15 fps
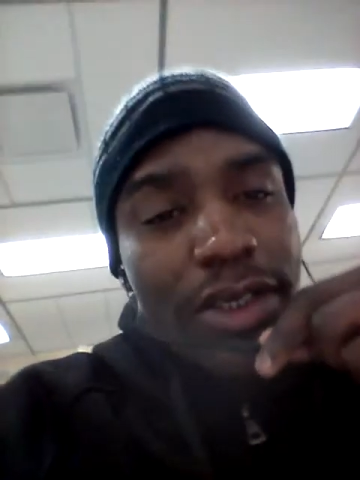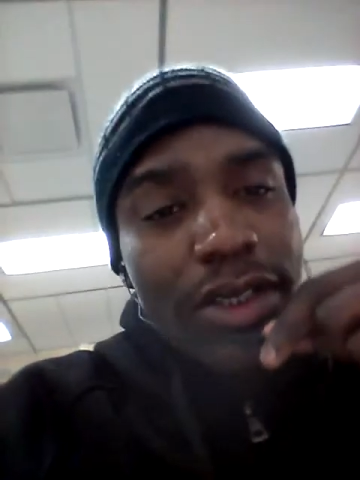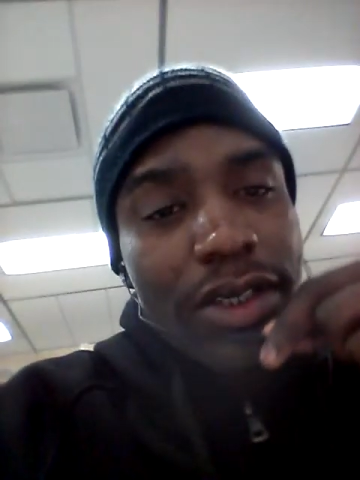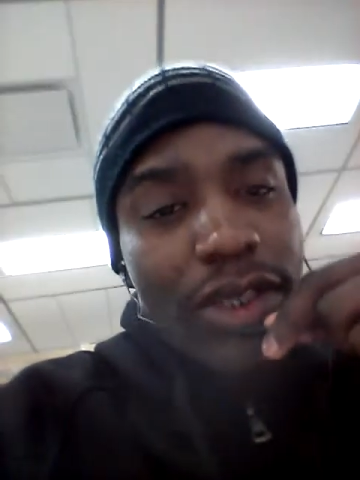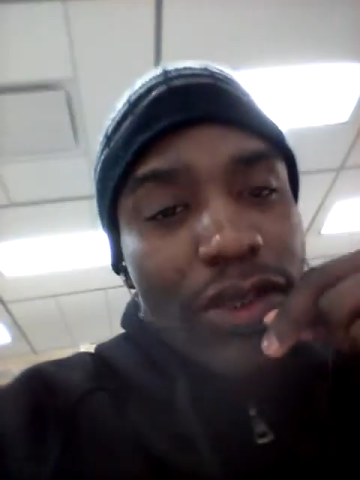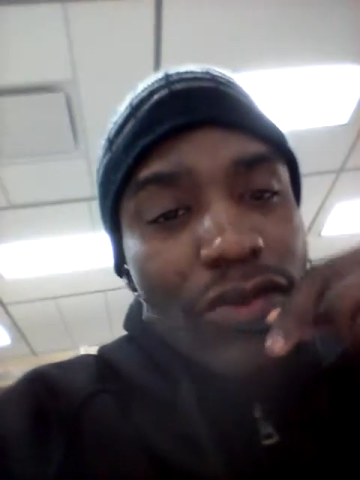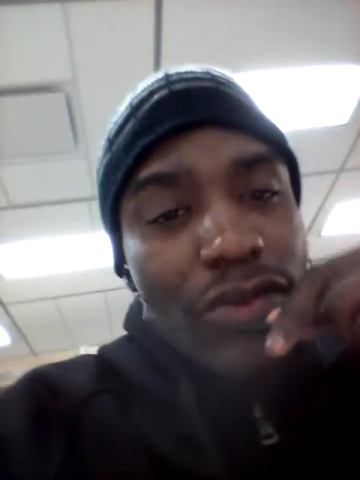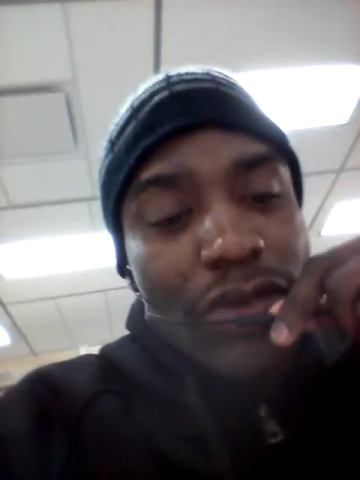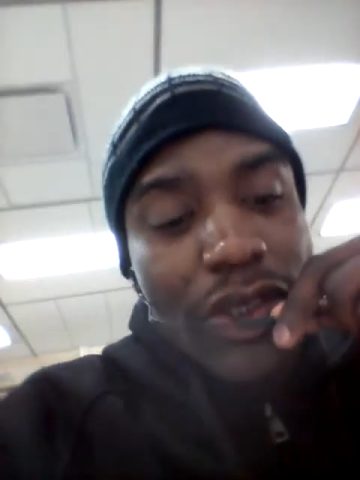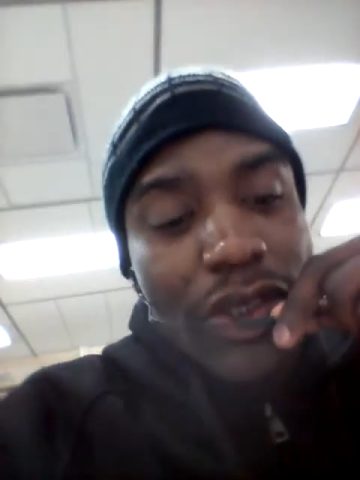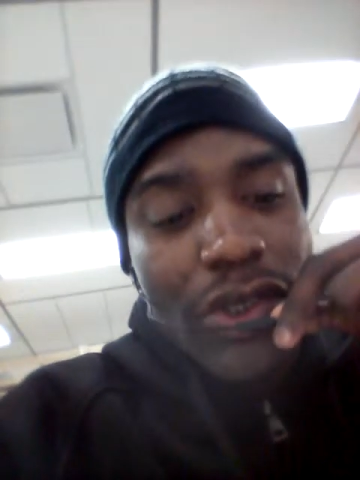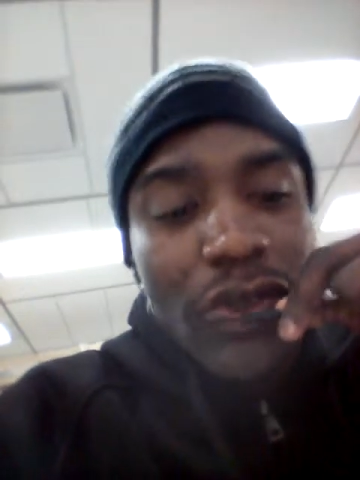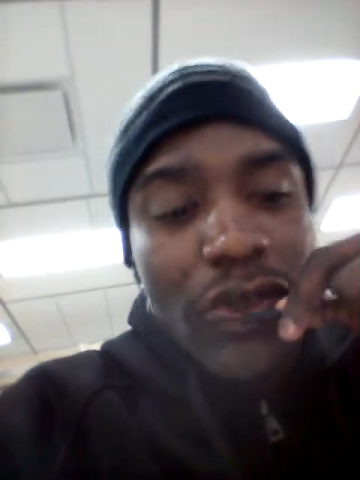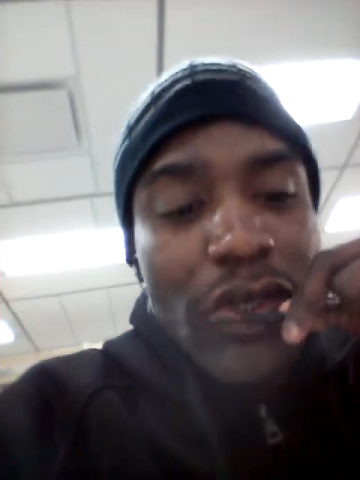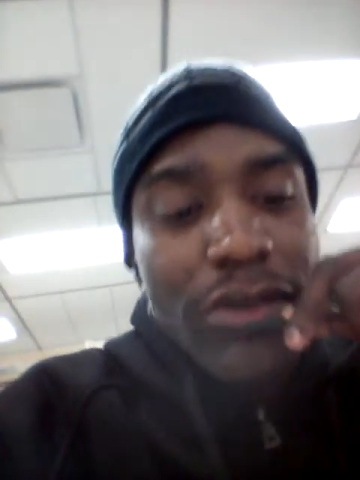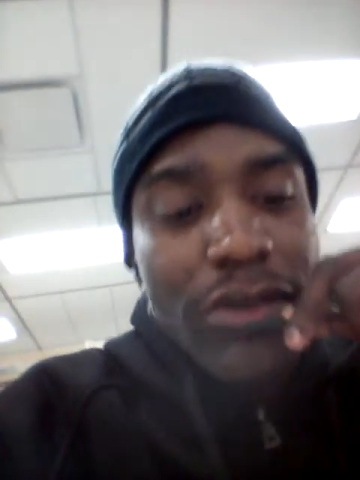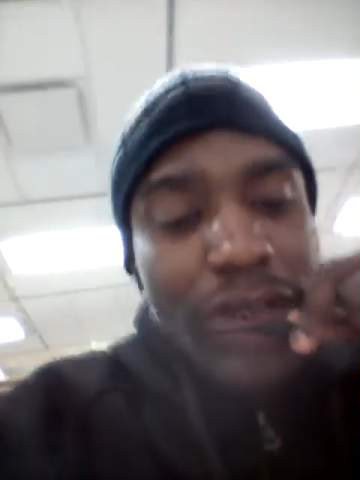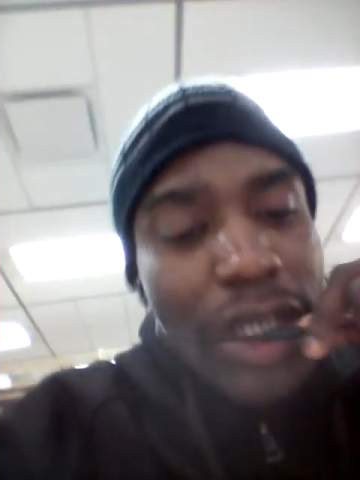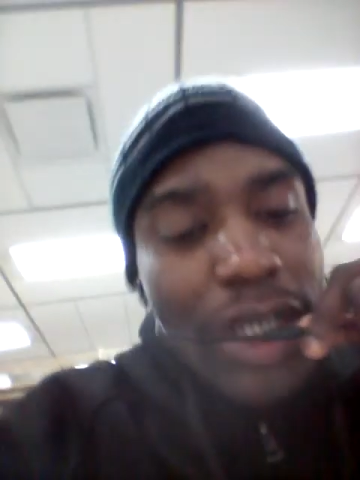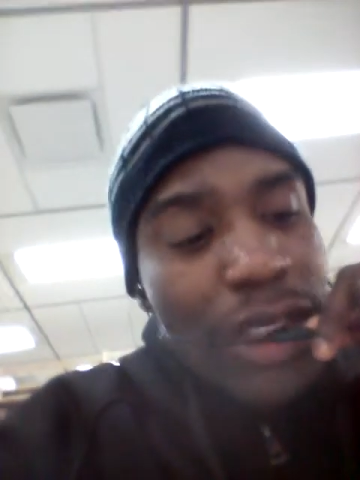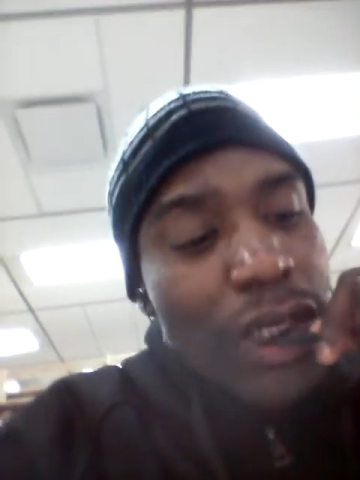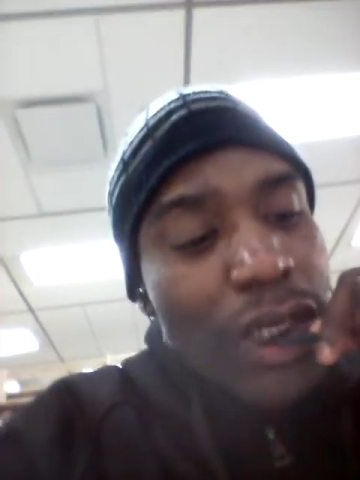this unique story
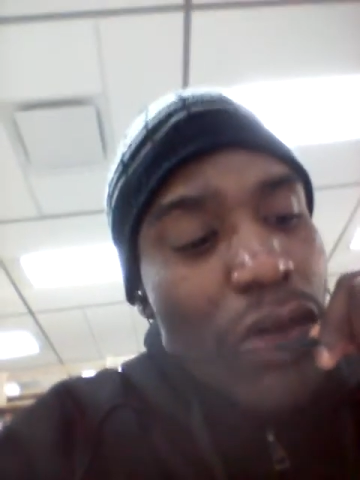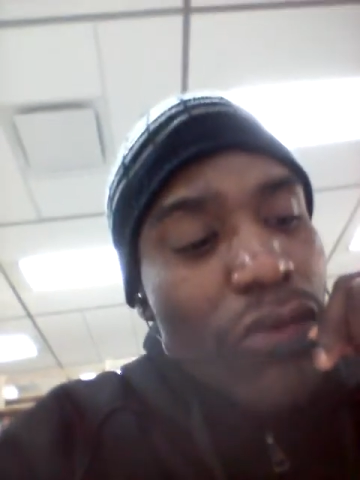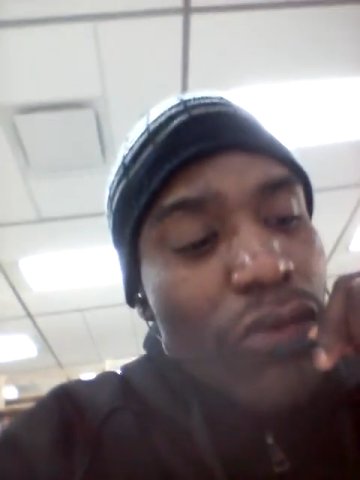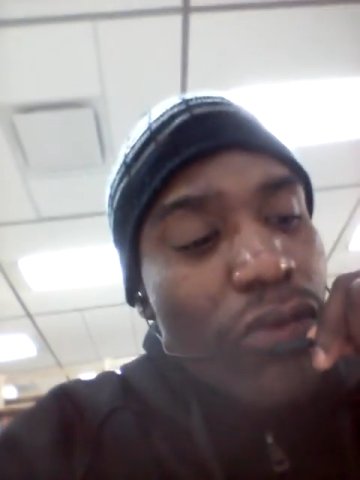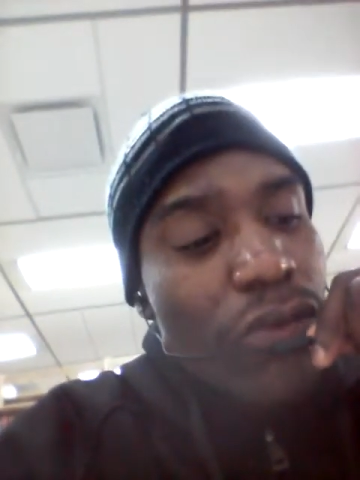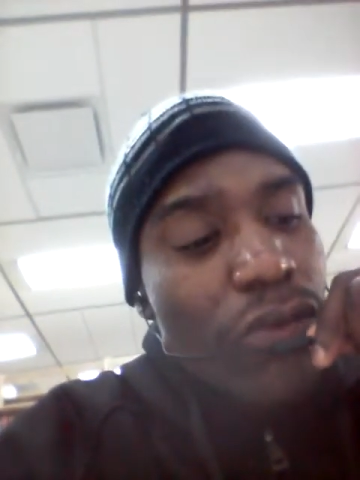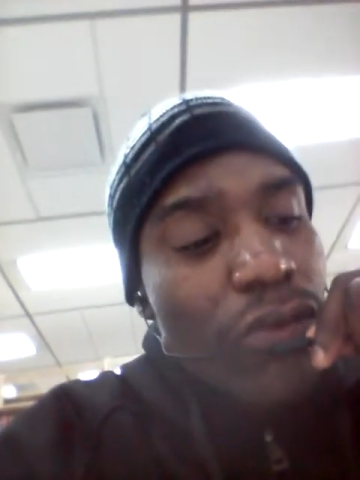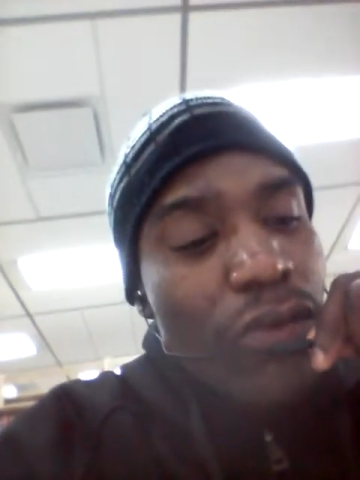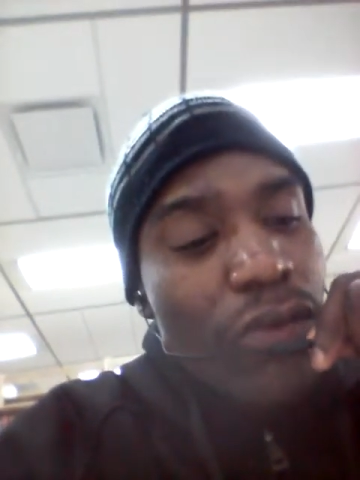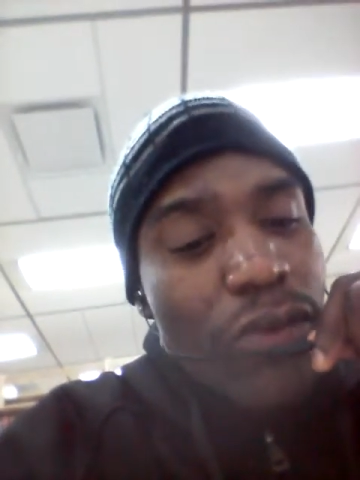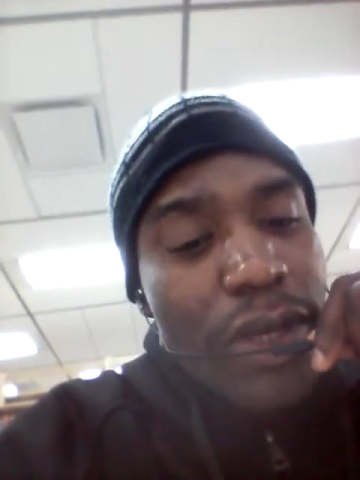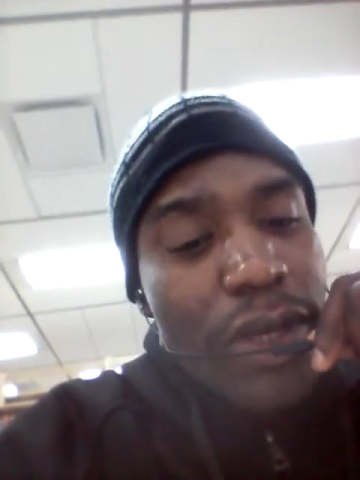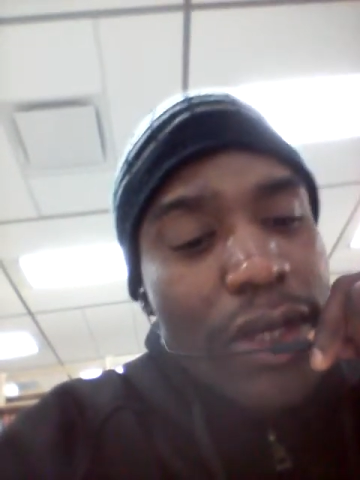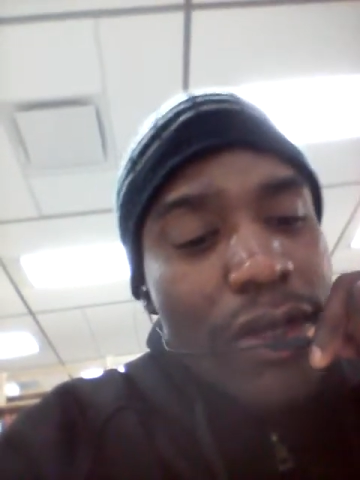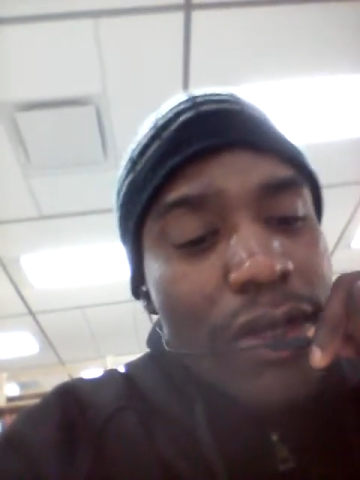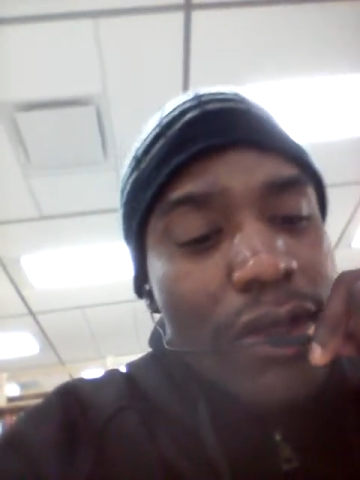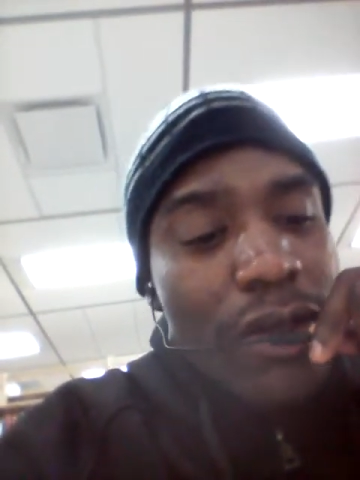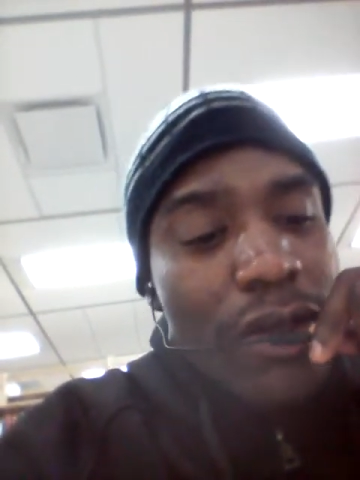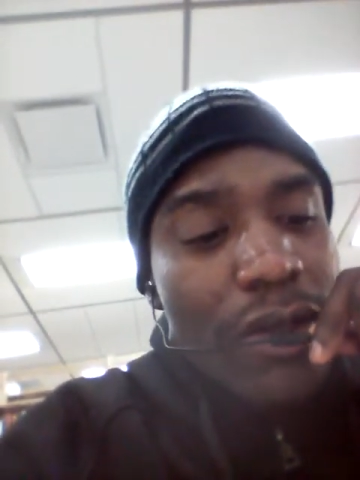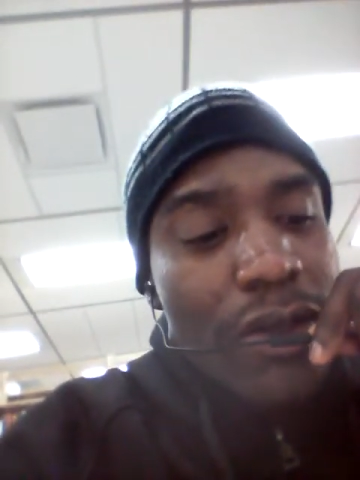starts off when